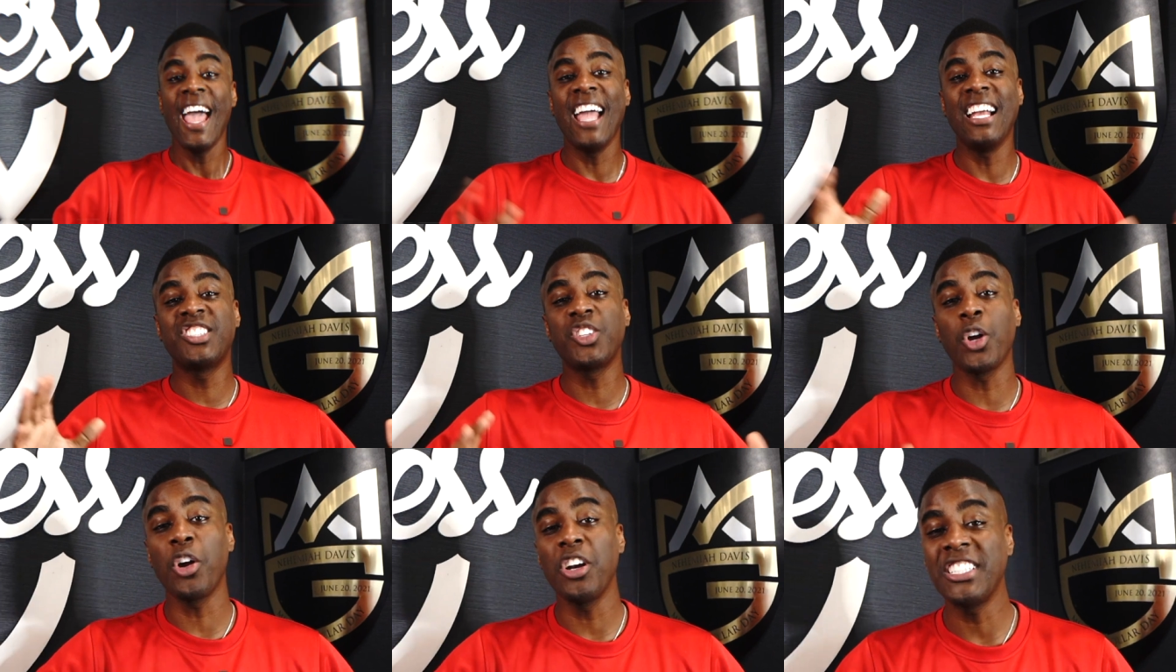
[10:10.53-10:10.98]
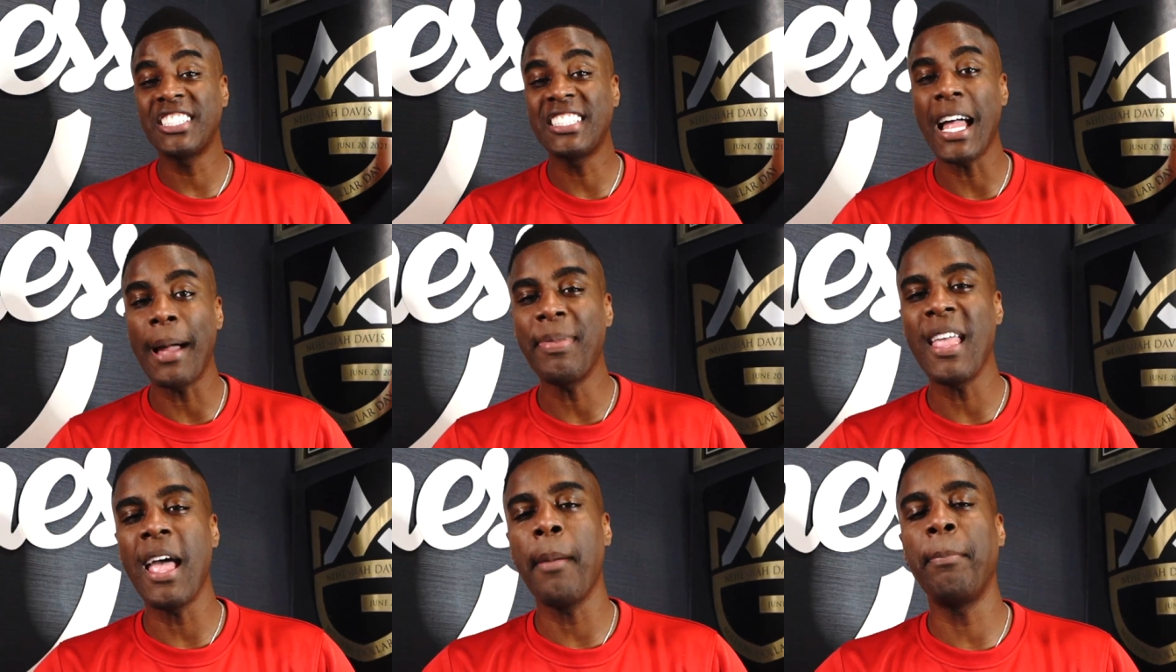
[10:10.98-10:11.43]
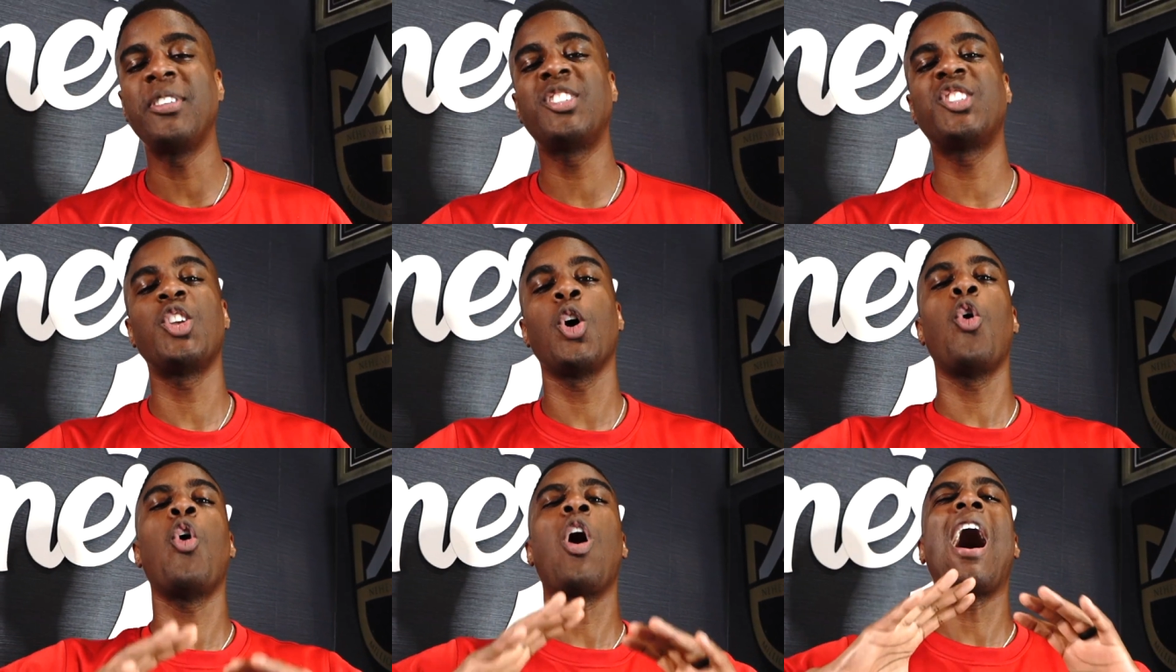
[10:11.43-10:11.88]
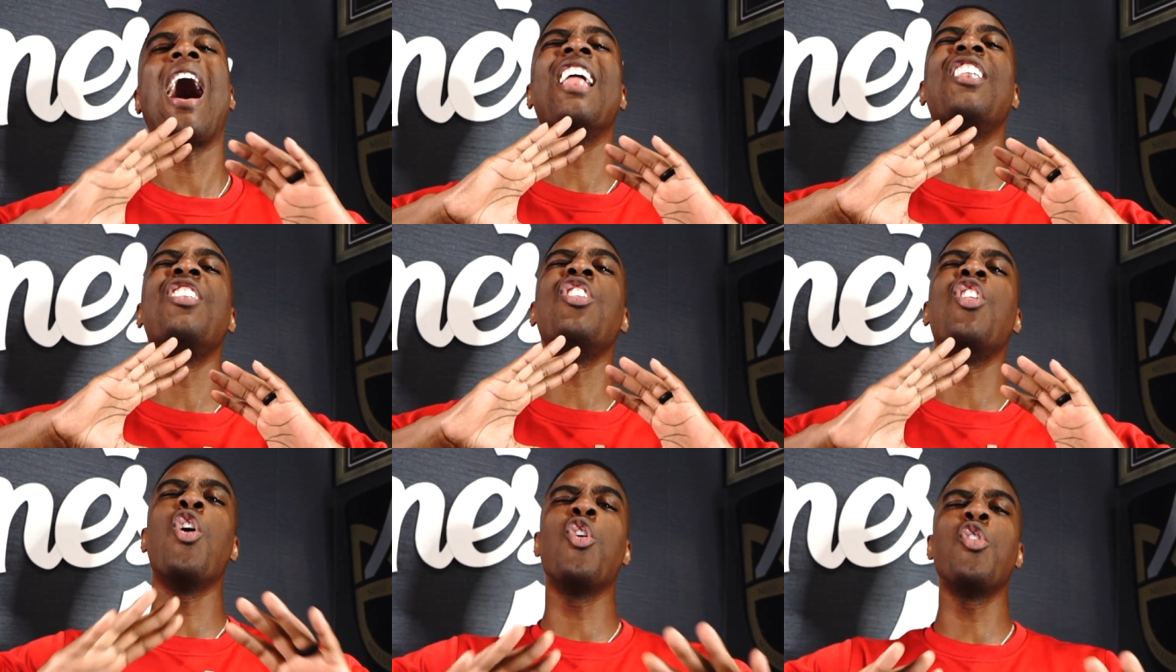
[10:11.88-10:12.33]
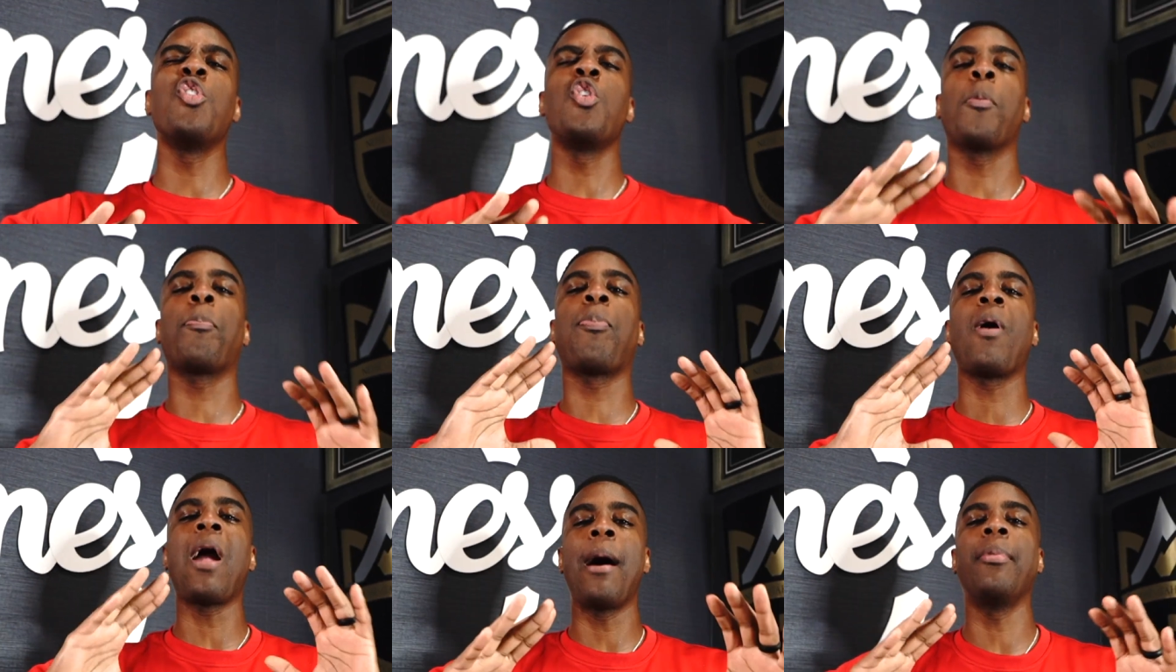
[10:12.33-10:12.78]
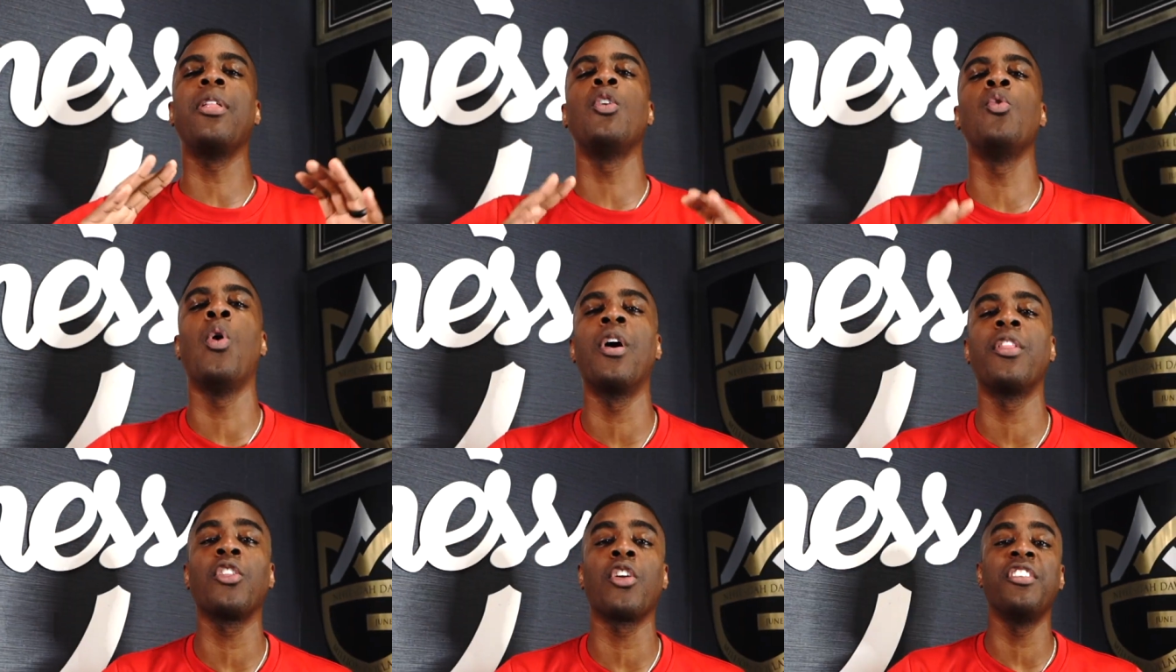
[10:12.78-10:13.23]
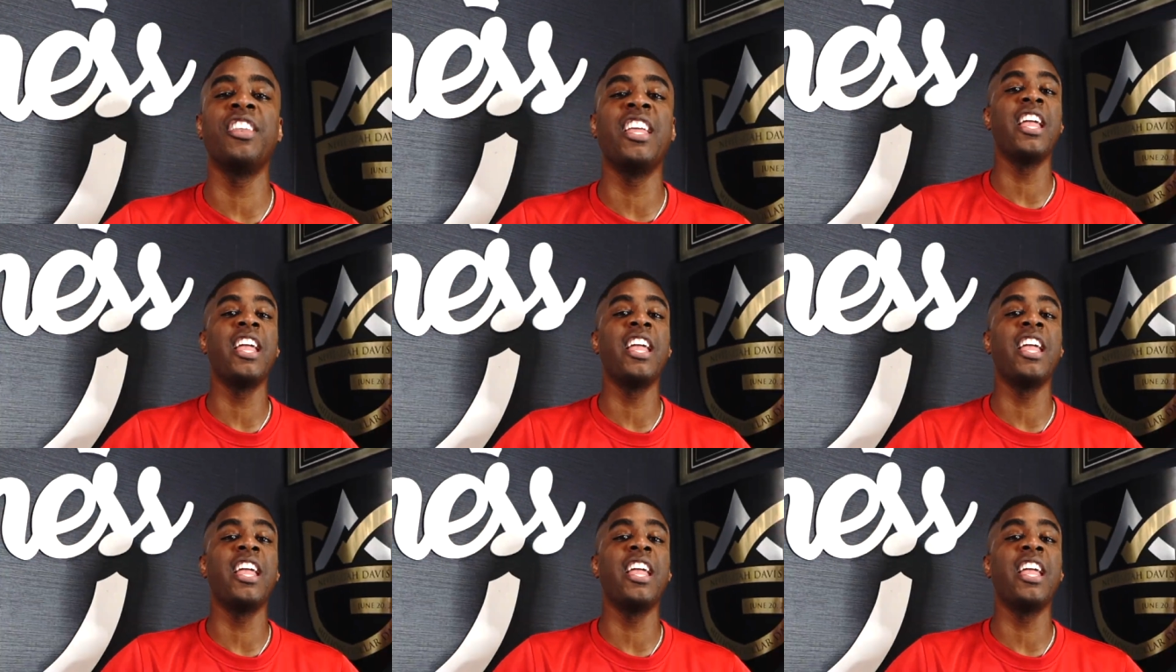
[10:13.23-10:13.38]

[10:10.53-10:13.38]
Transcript: Hey, sorry to stop the episode. I know you're probably wondering,